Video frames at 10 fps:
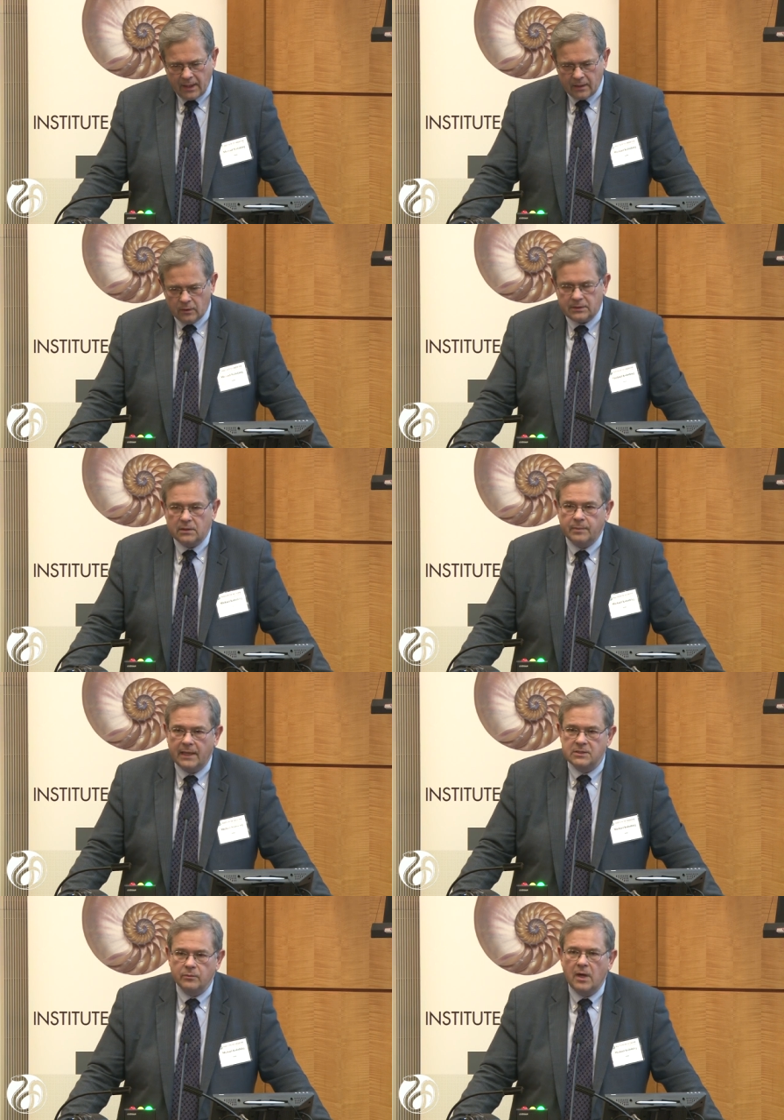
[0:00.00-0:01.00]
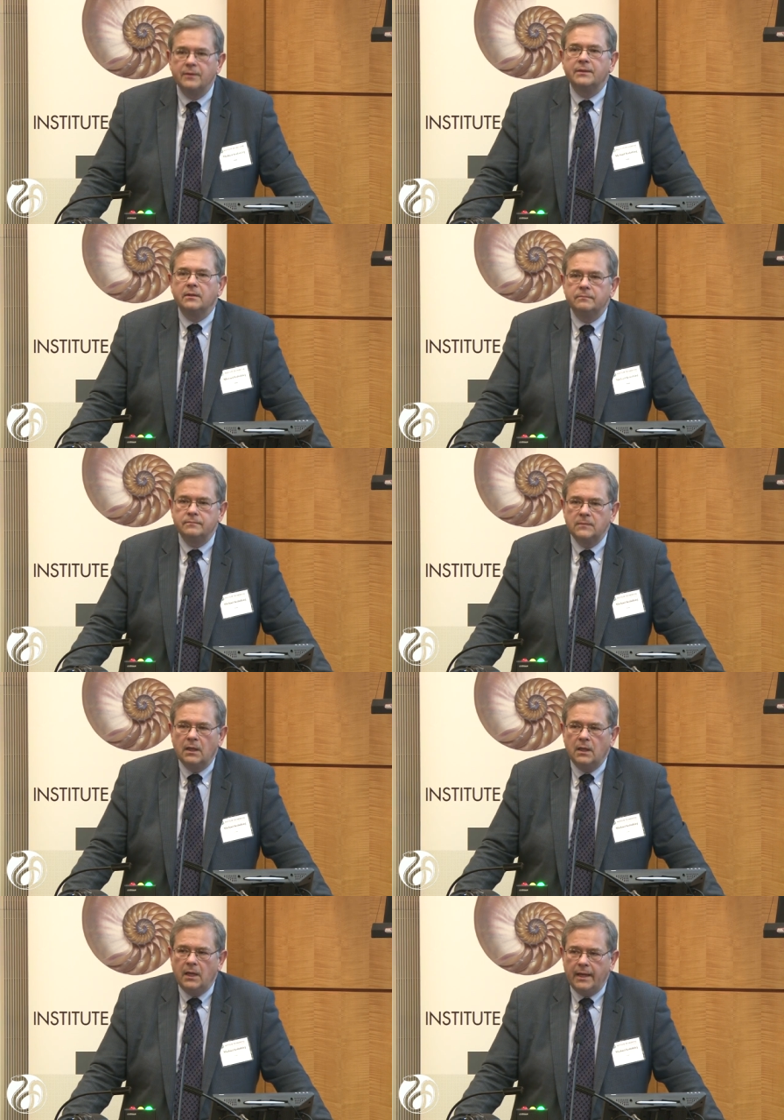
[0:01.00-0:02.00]
and looked at the plans that were out there.
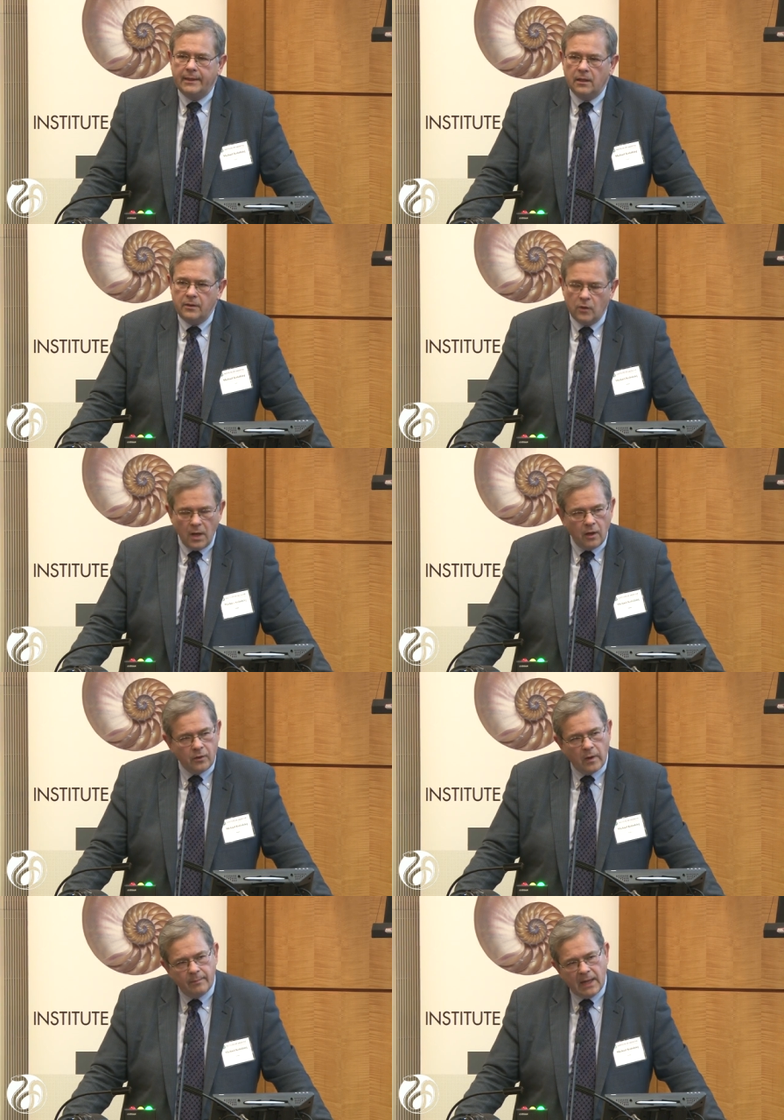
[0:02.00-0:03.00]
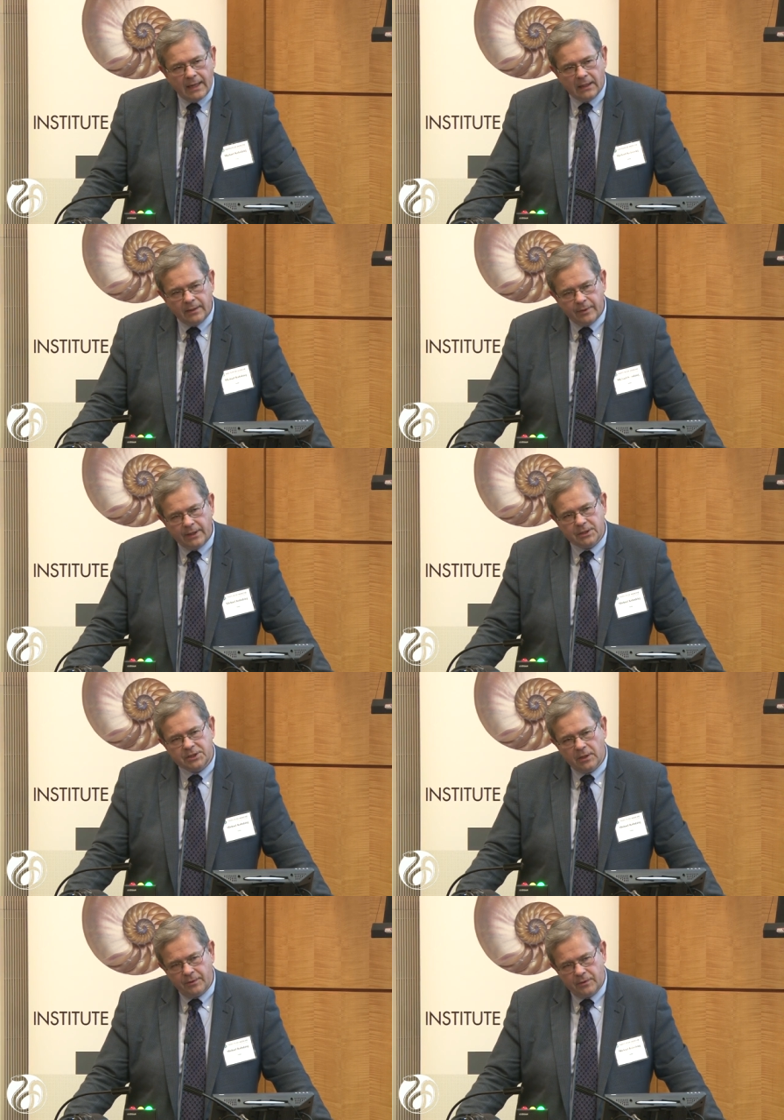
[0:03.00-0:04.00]
And although, I'm not at liberty to
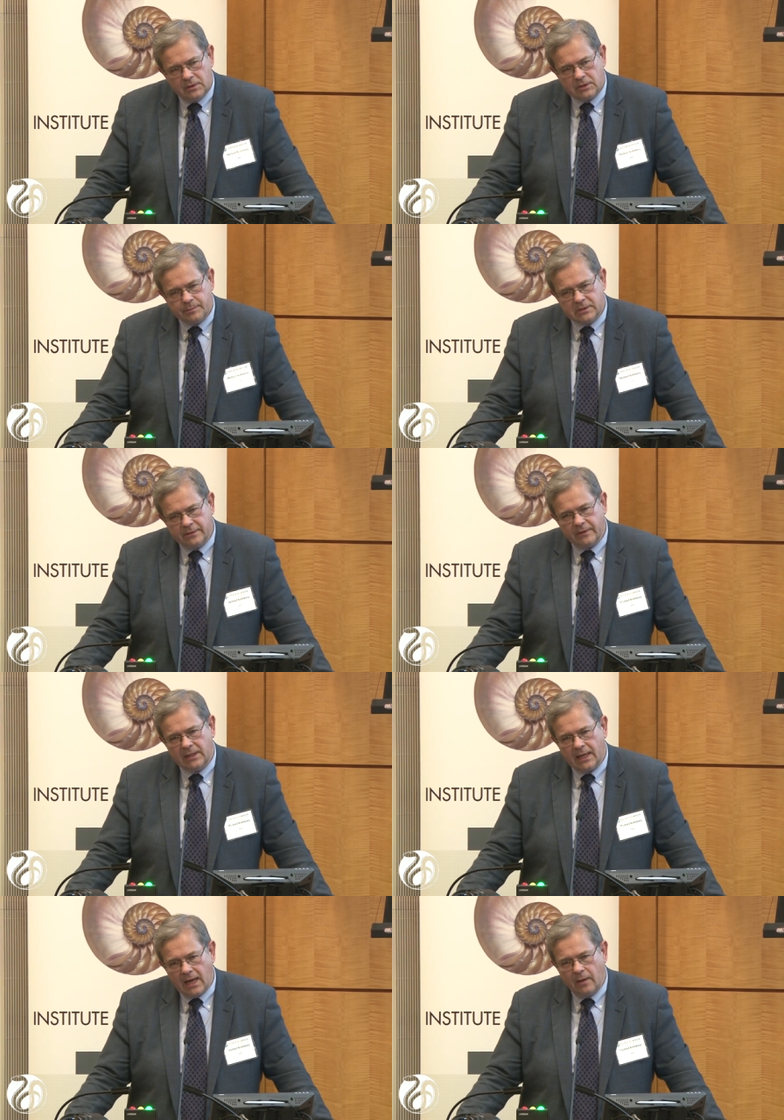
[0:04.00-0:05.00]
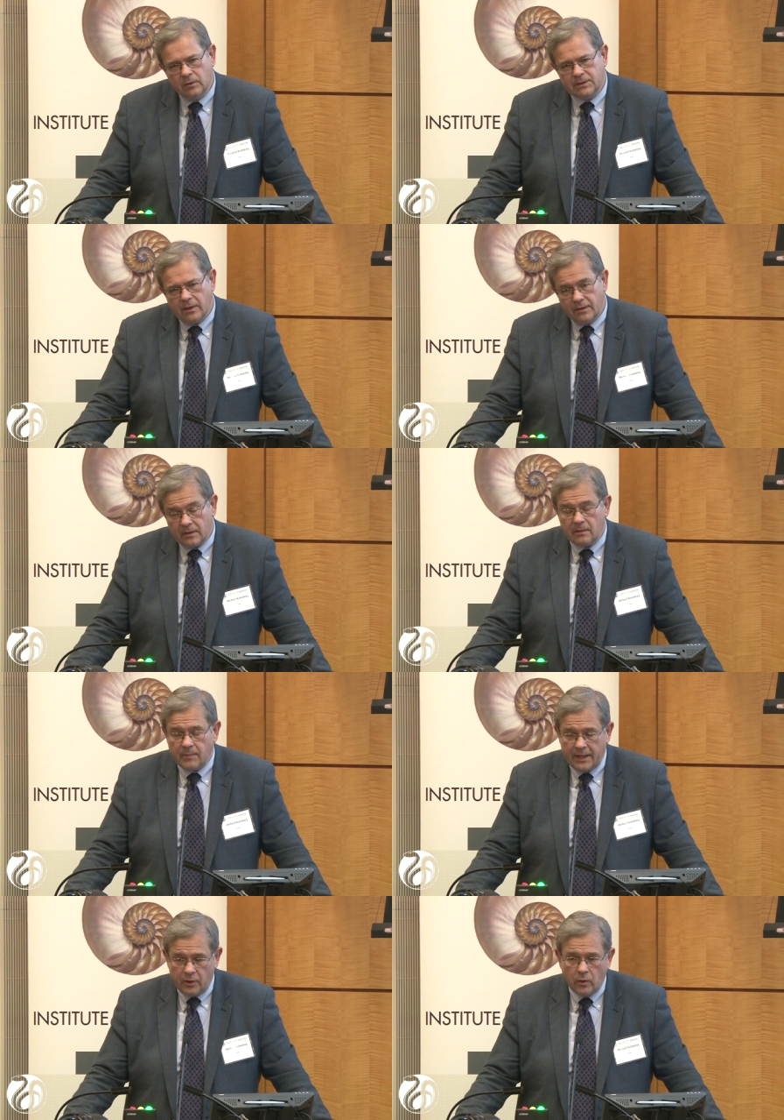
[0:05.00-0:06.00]
share with you the specific data, I will tell you that the
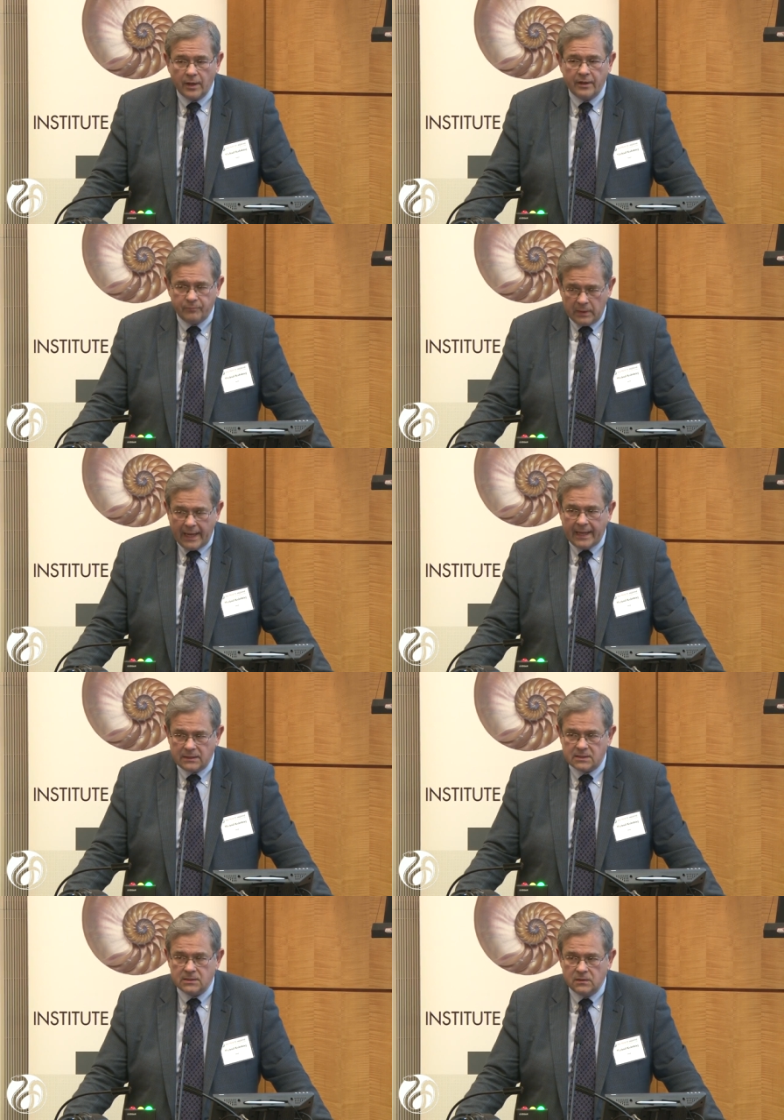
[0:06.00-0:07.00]
minority of plans,